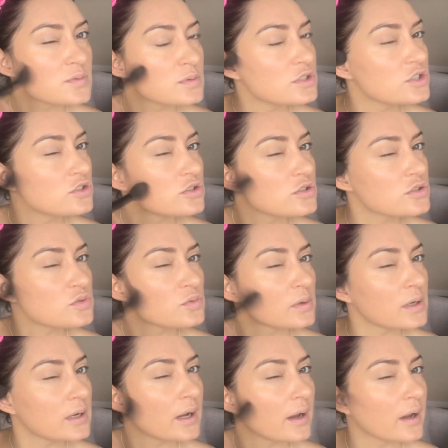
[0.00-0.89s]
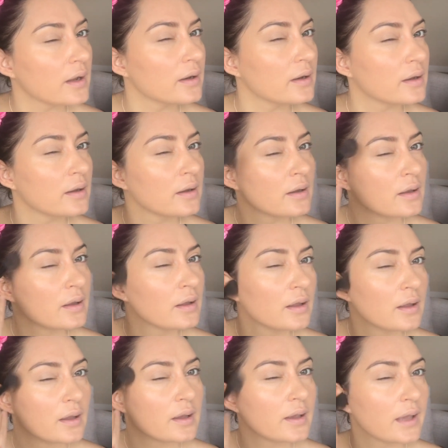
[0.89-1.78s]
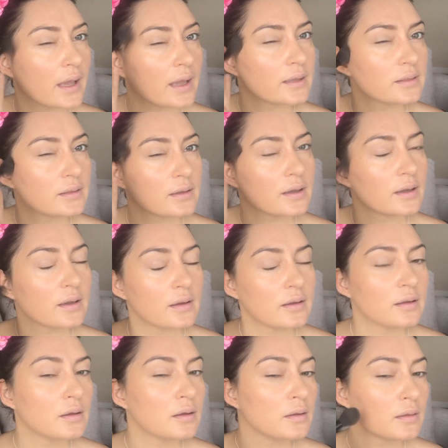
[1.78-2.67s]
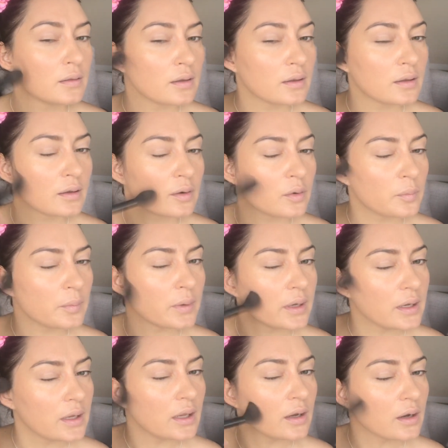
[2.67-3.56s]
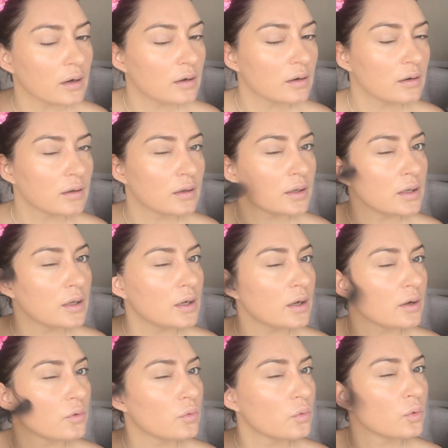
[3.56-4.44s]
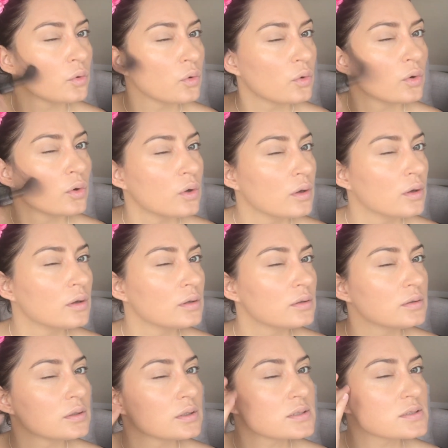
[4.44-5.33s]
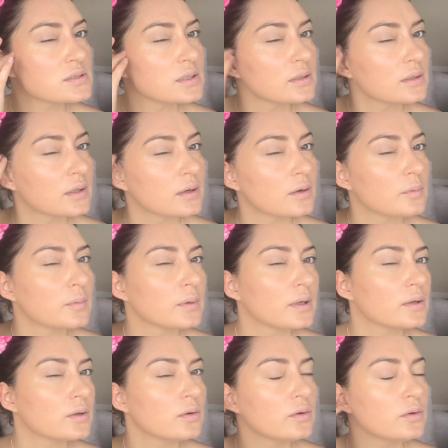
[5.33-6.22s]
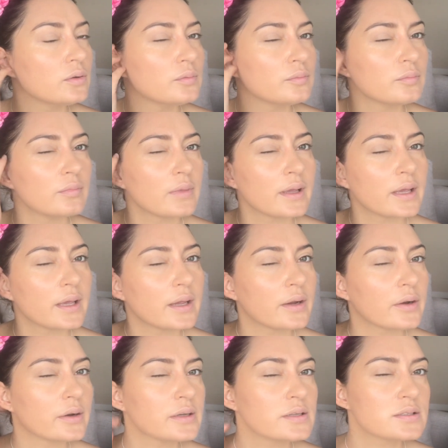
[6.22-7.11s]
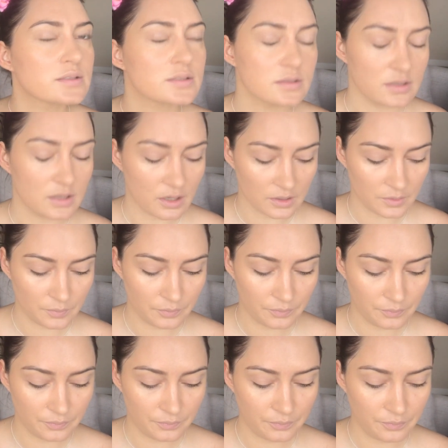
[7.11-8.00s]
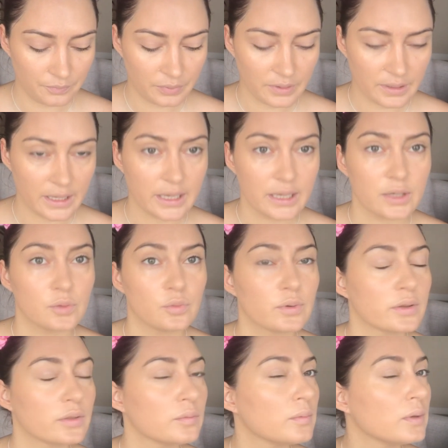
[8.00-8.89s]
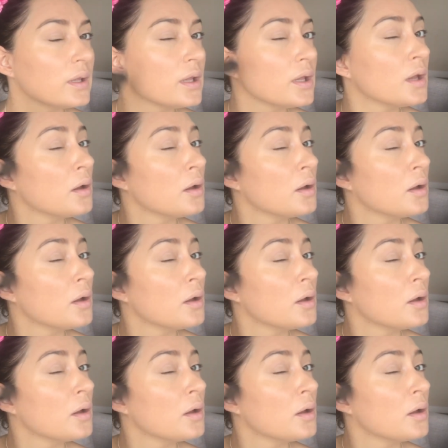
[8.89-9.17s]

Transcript: but you just want to kind of get the little bit here, you know? Just a little bit. Ooh, my hair is not playing with me.